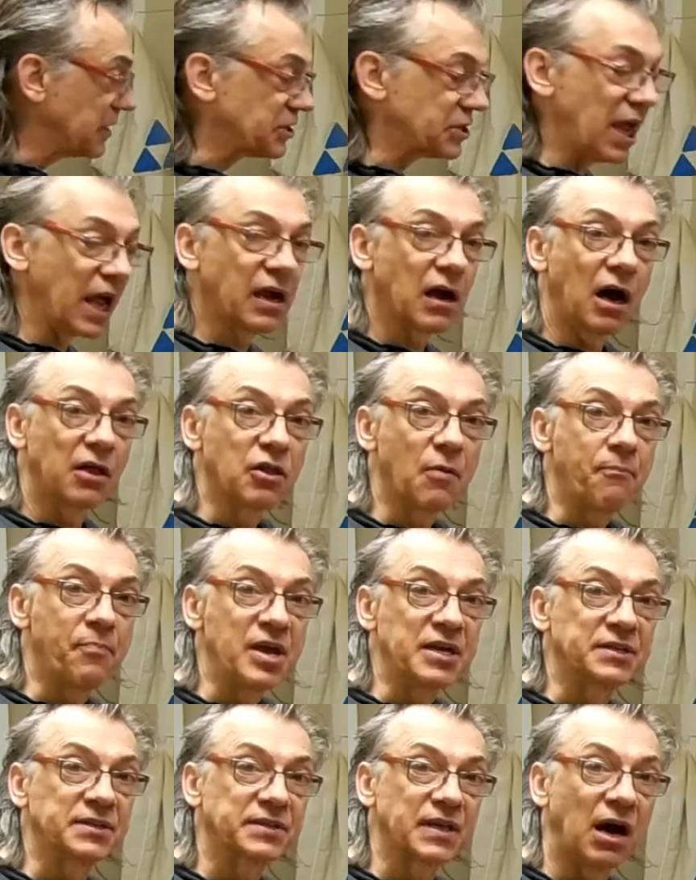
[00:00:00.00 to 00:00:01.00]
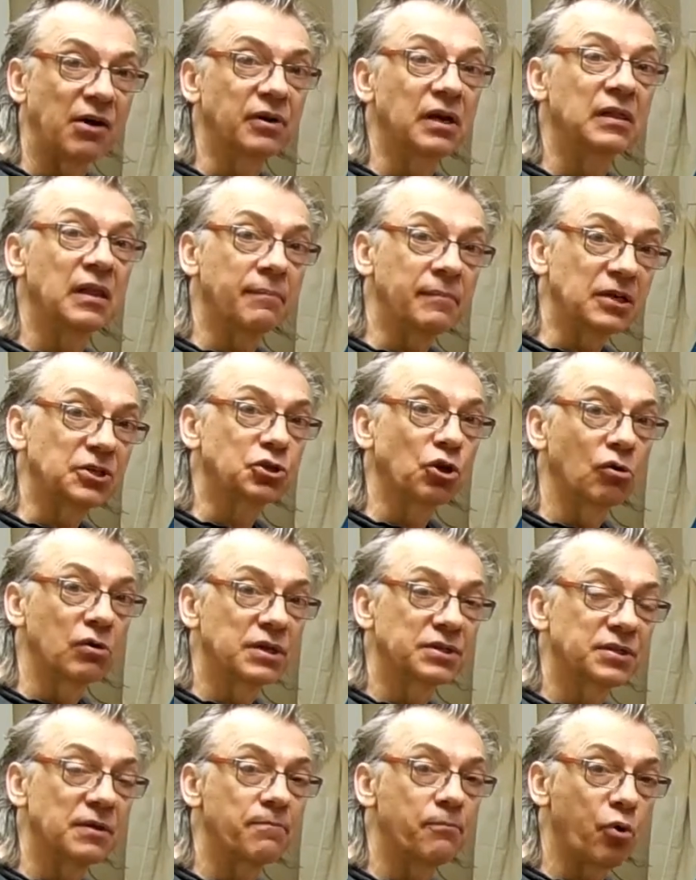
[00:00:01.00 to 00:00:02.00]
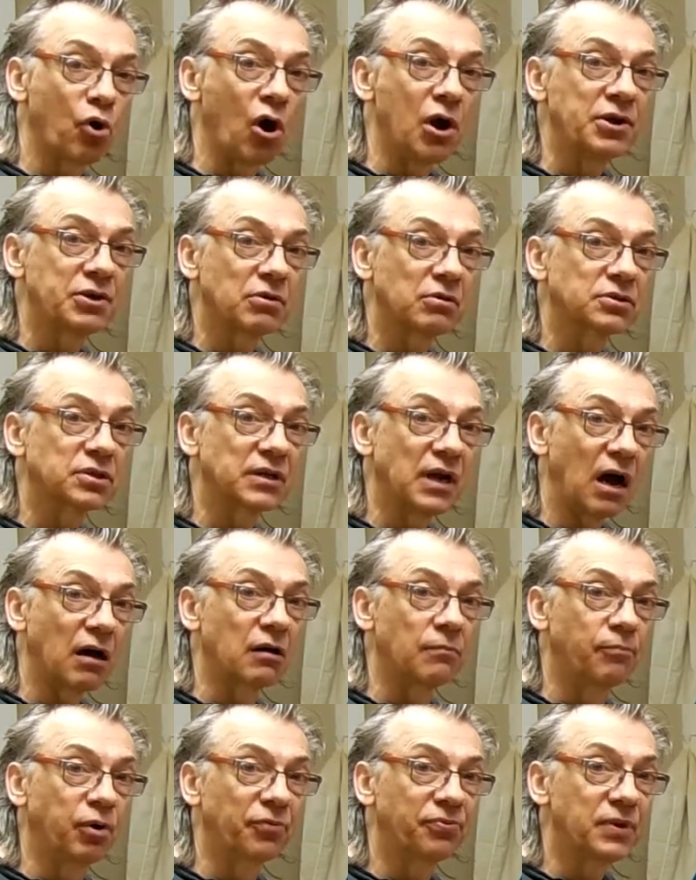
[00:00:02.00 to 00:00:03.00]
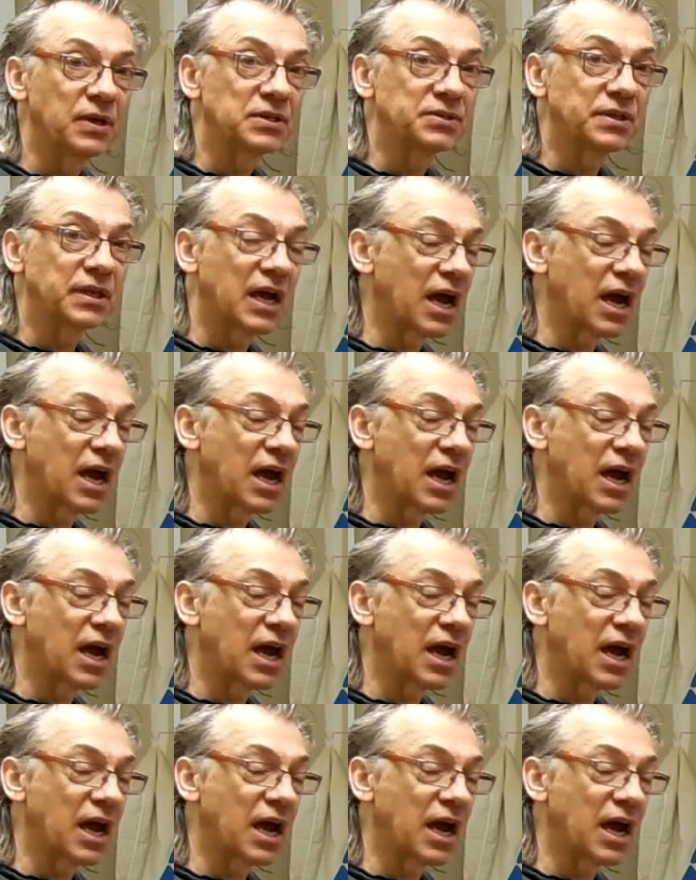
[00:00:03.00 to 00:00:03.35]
let's take all the pieces out and let me show you some pointers on how to put these